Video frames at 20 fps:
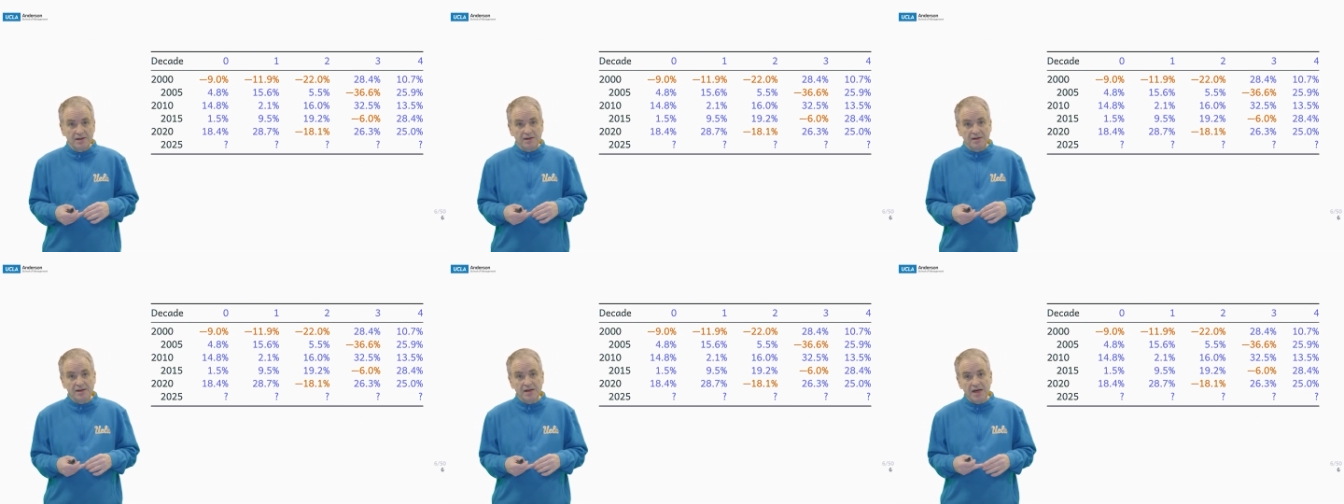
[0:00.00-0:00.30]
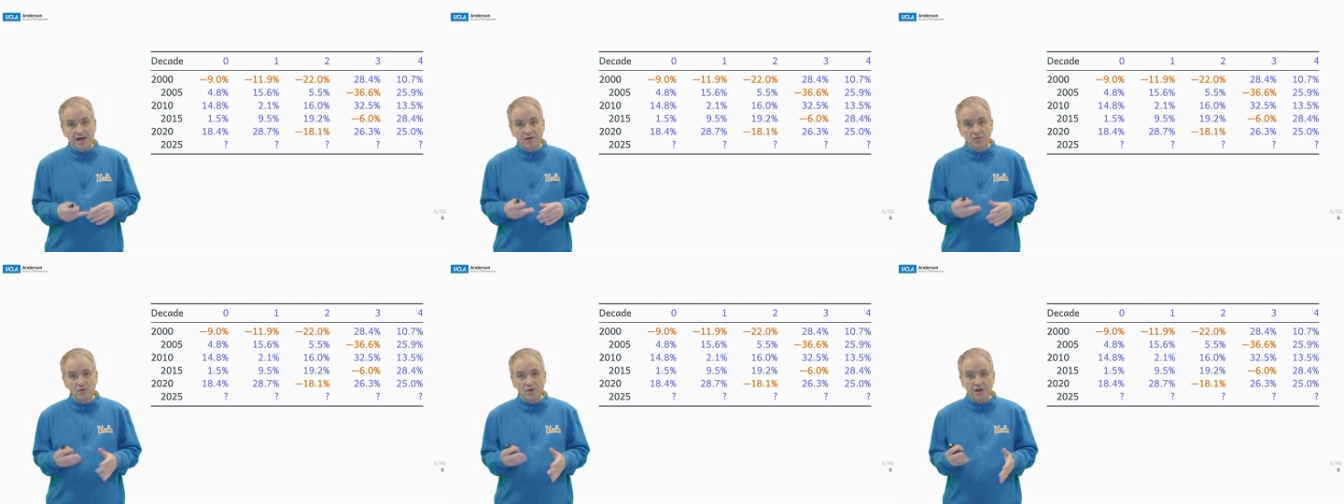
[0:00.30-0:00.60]

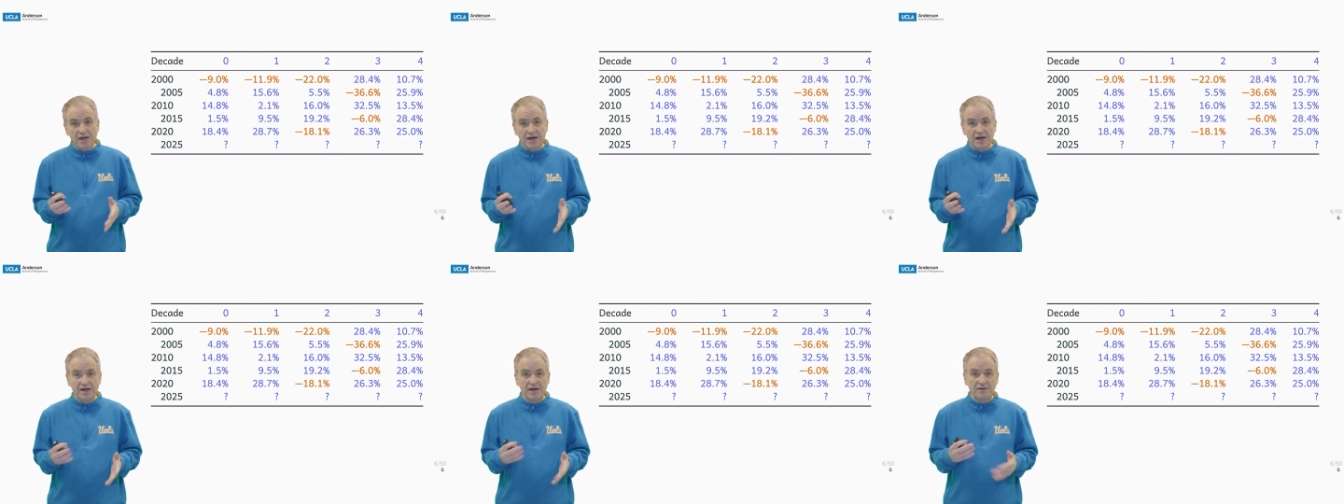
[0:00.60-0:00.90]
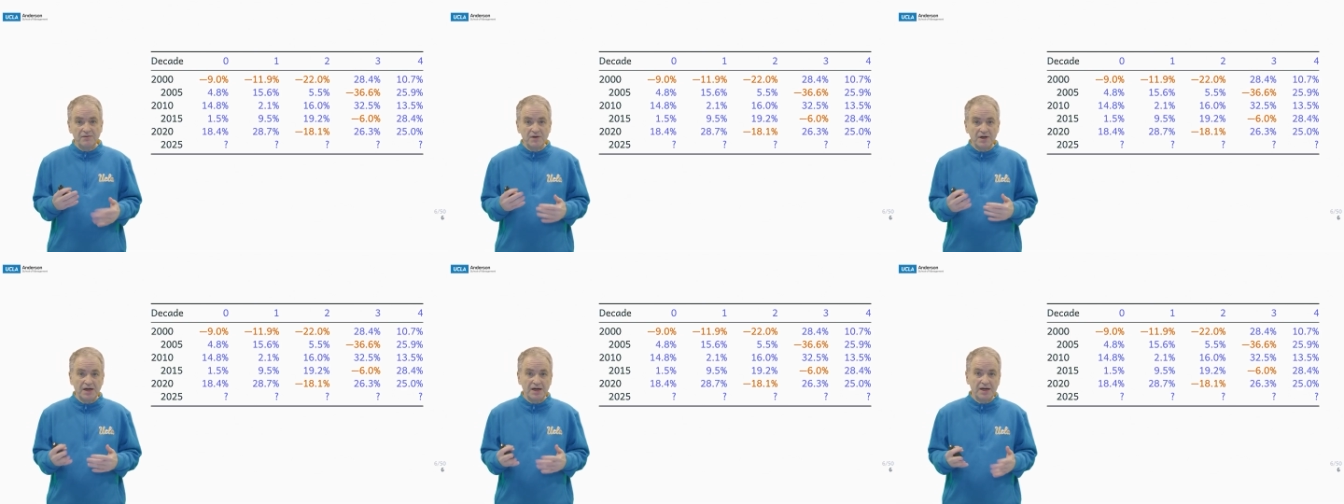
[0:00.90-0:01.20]
Then we
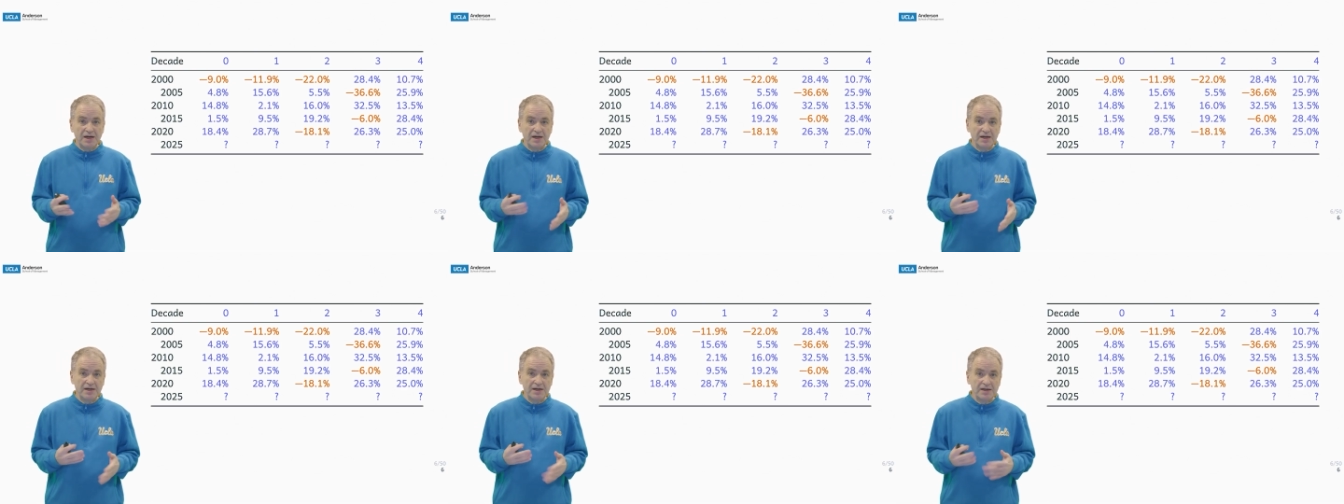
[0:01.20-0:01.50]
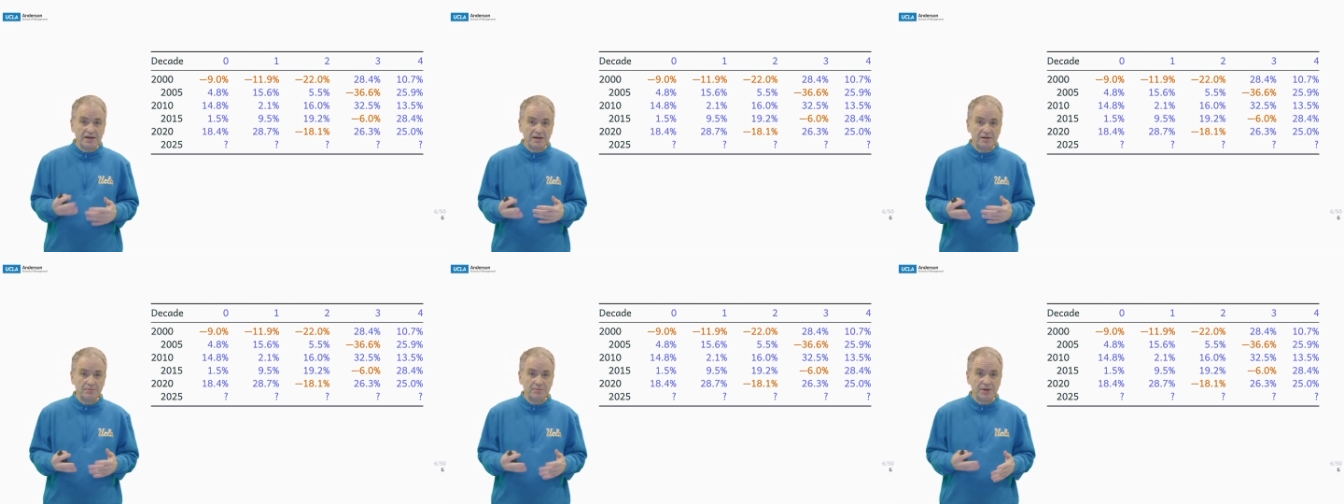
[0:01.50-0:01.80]
have a
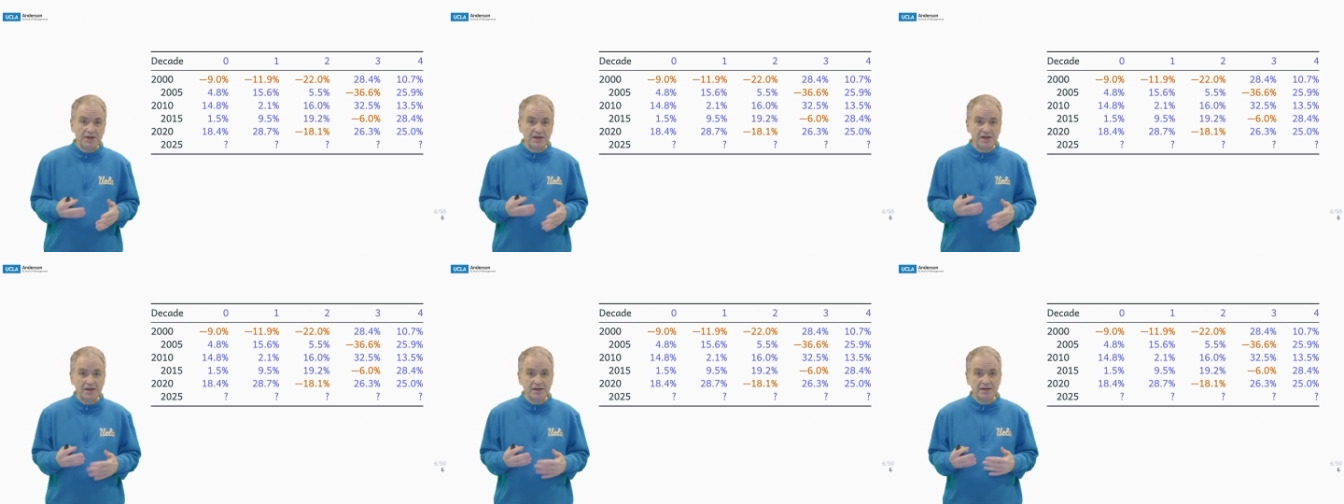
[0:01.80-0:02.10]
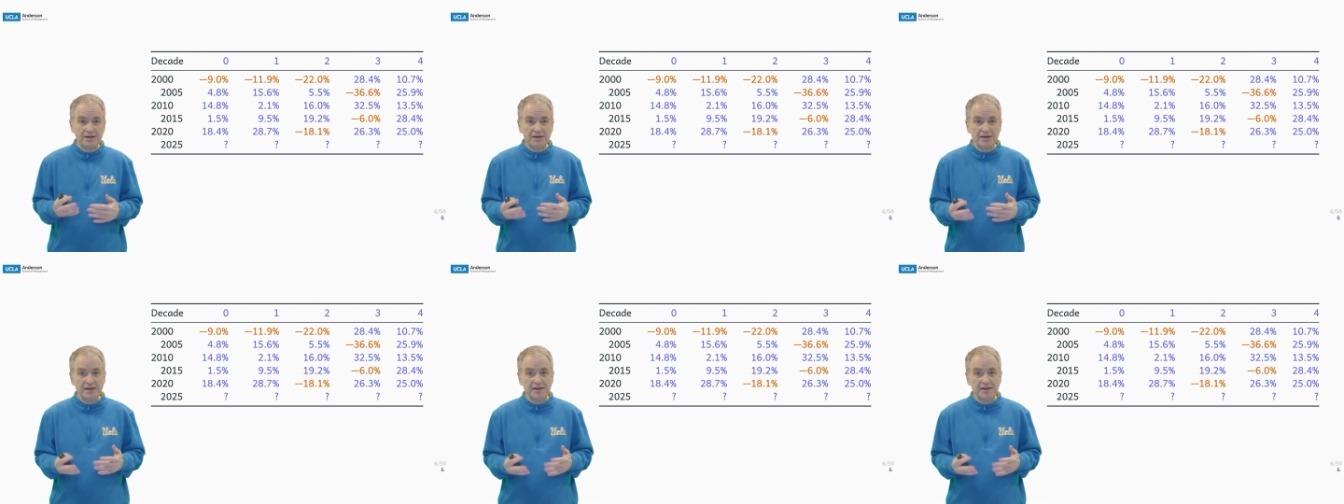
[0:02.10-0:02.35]
little bit